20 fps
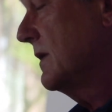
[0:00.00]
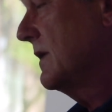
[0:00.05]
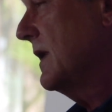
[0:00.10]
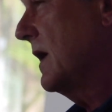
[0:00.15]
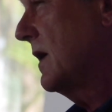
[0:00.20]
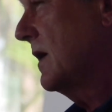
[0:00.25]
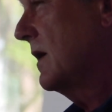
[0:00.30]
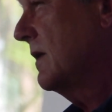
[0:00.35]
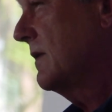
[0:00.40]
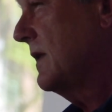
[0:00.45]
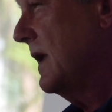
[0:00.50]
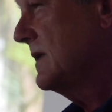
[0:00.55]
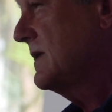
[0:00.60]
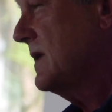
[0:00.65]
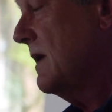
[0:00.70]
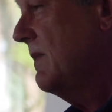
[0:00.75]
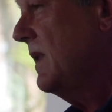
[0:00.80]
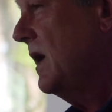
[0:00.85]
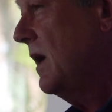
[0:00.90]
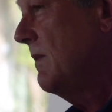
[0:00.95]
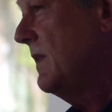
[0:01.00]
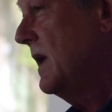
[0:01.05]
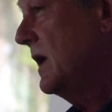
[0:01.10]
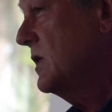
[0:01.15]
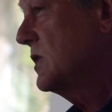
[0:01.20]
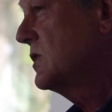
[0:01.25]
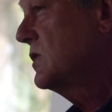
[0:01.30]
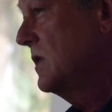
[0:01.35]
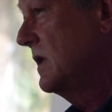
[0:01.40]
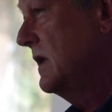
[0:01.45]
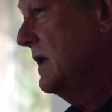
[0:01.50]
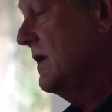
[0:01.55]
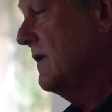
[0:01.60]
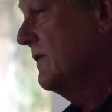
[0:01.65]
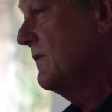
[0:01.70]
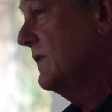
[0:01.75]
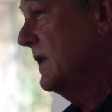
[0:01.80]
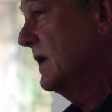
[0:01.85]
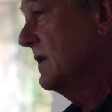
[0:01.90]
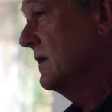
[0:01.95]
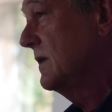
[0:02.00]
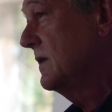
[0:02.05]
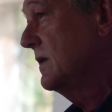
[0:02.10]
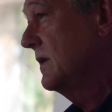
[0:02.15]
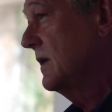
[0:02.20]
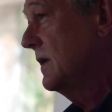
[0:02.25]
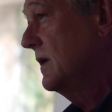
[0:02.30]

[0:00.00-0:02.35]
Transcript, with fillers: that they, they somehow managed to live and